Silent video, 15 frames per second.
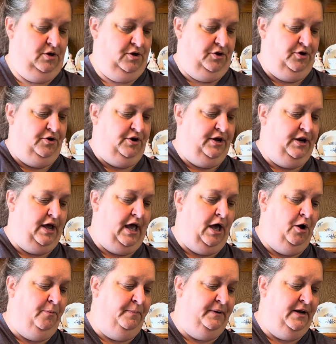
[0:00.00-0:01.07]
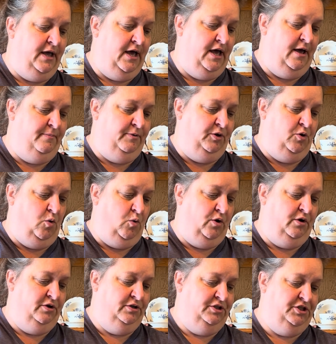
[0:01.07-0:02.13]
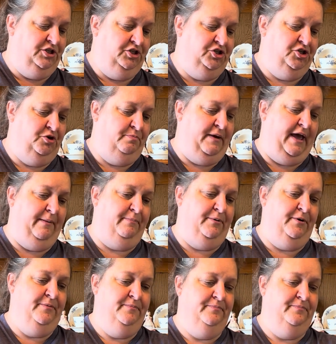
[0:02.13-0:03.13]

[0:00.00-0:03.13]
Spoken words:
You're going to open up your tissue paper.